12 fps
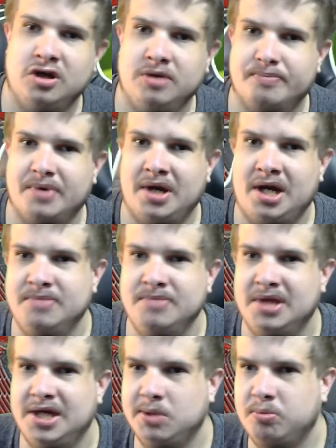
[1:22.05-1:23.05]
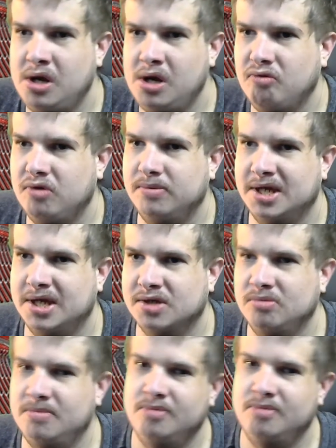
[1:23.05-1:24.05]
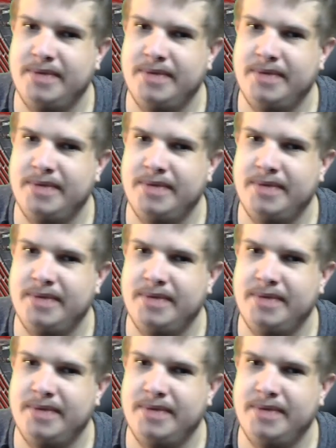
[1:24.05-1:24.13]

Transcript: Um, there's one group that's got my mouth